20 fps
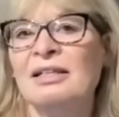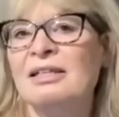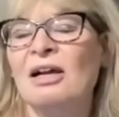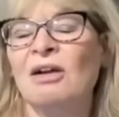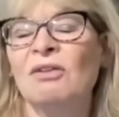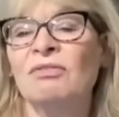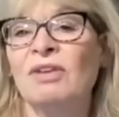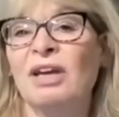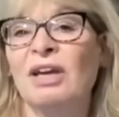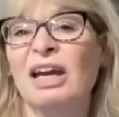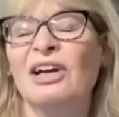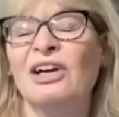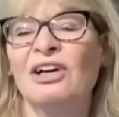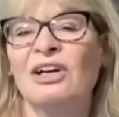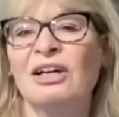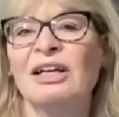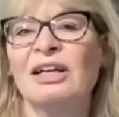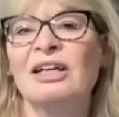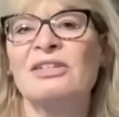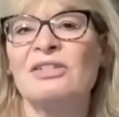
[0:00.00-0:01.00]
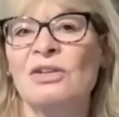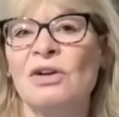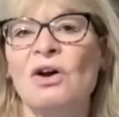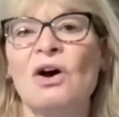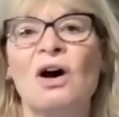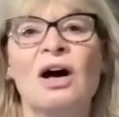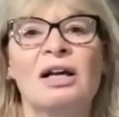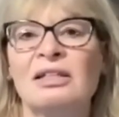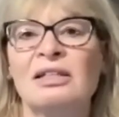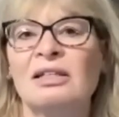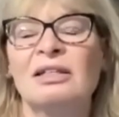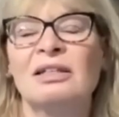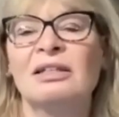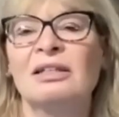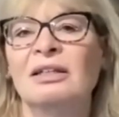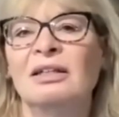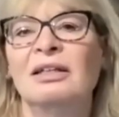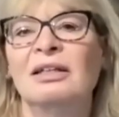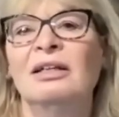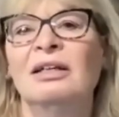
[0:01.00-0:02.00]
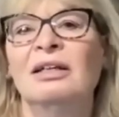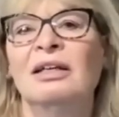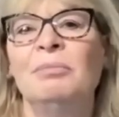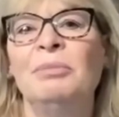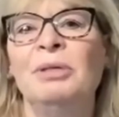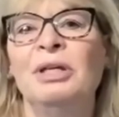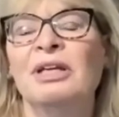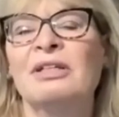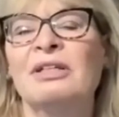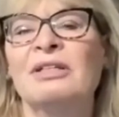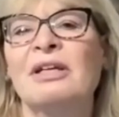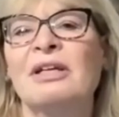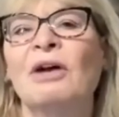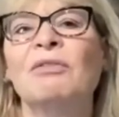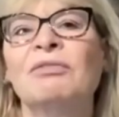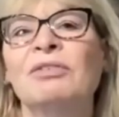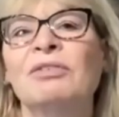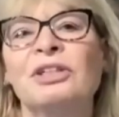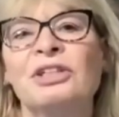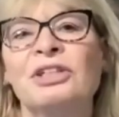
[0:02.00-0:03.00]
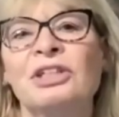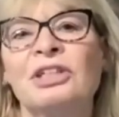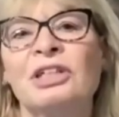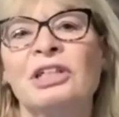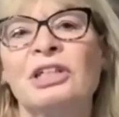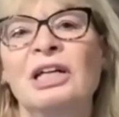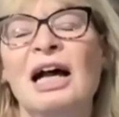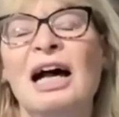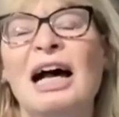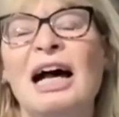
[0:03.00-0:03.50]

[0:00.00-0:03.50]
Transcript: Self care is not being selfish.